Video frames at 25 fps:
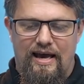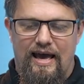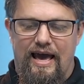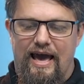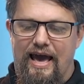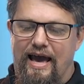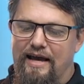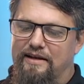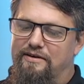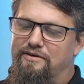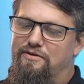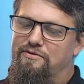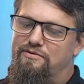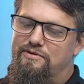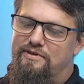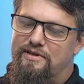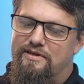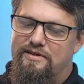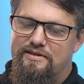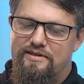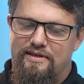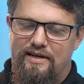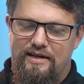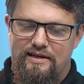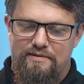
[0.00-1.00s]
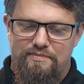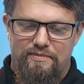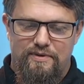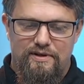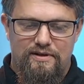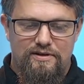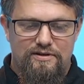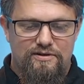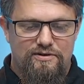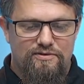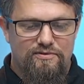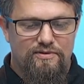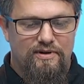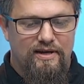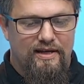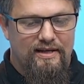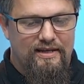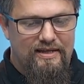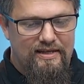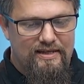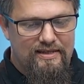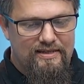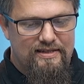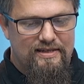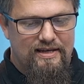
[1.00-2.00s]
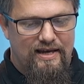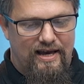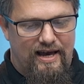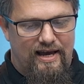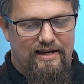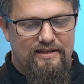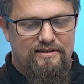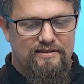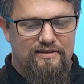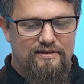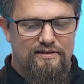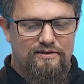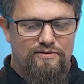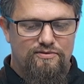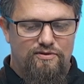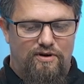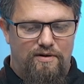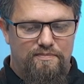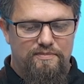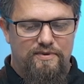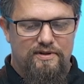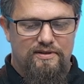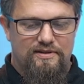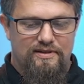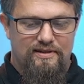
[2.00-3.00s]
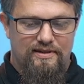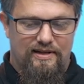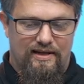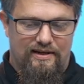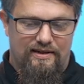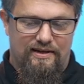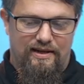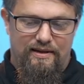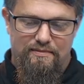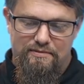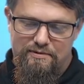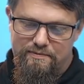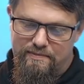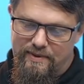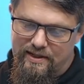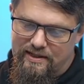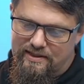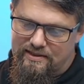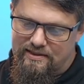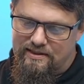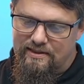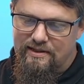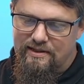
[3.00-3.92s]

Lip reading: add using statements to get easy access to objects in that namespace,